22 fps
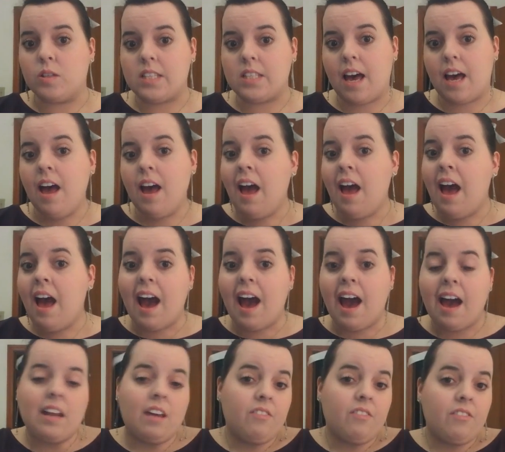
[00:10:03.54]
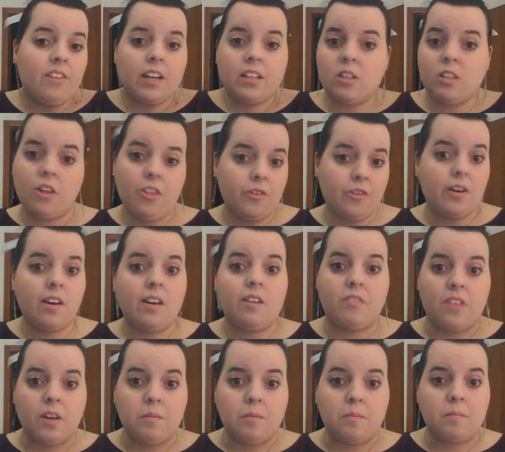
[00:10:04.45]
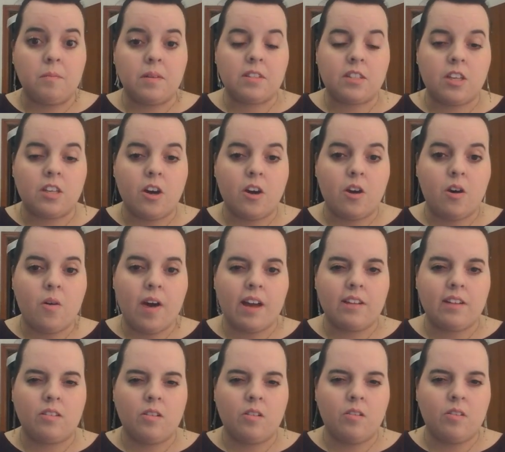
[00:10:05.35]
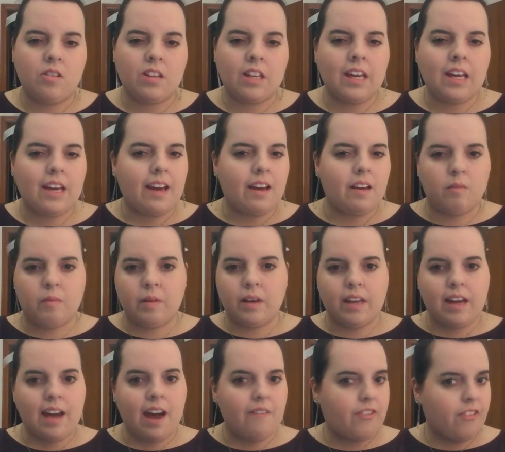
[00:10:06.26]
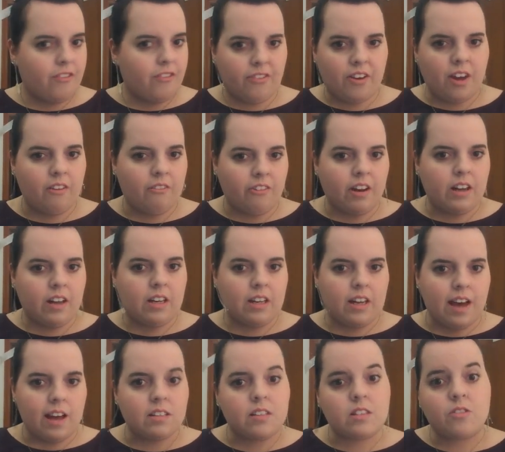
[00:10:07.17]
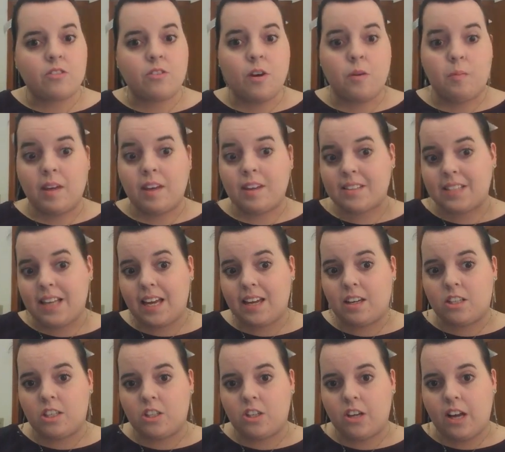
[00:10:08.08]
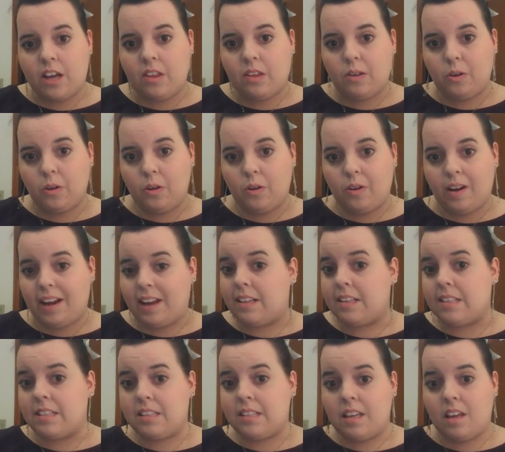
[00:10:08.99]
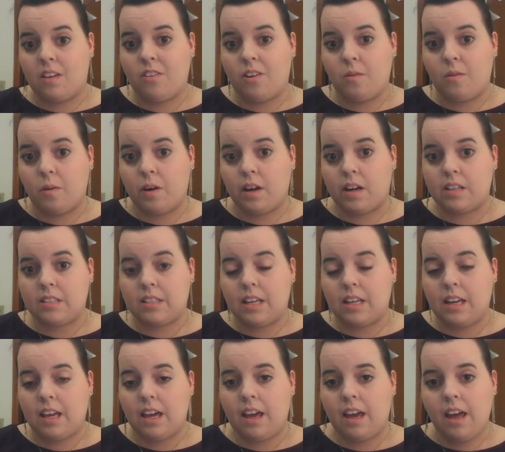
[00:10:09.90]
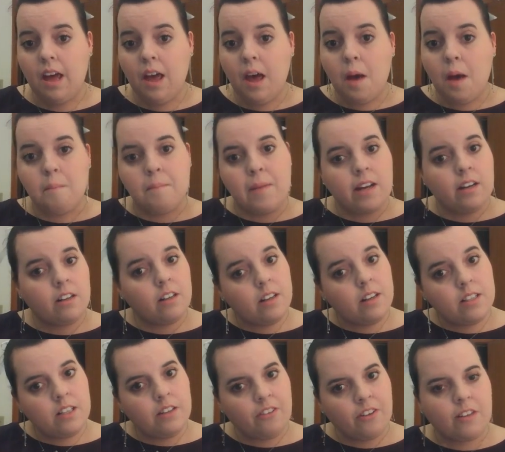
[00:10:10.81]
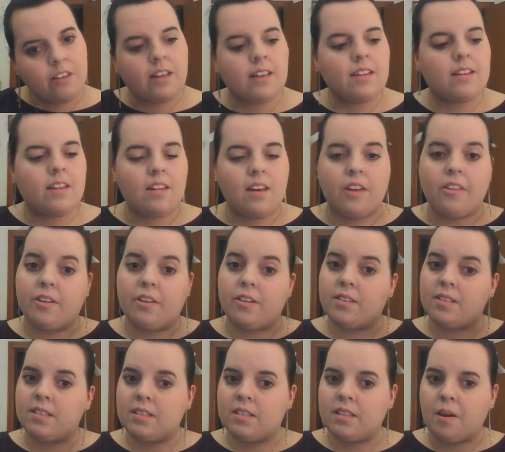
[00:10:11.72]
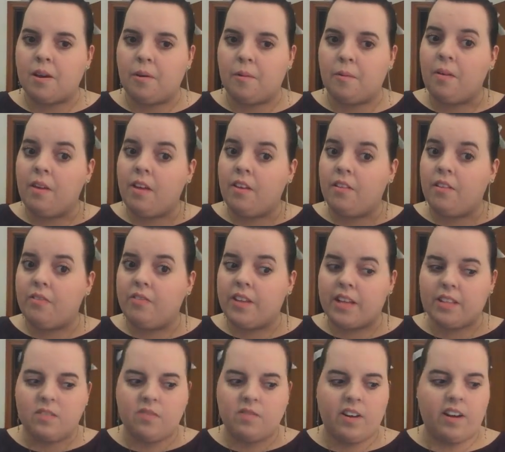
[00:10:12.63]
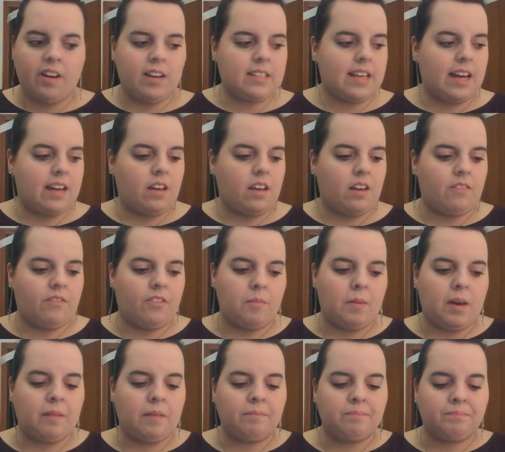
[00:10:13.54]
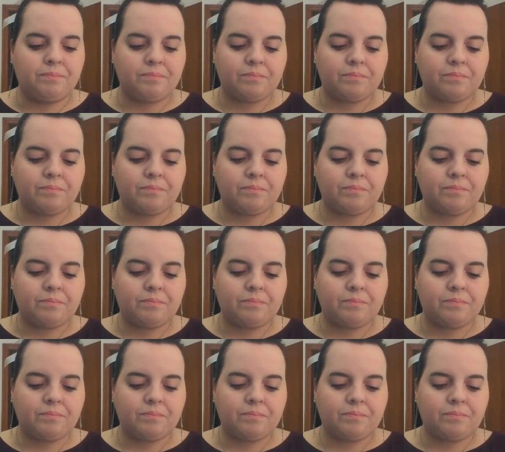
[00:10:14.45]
Ulta. And I've liked all three of them, so I don't think I really have a favorite yet. So I'll be excited to try the Klorane and see if it works any better or differently than the others. So that's very exciting for me.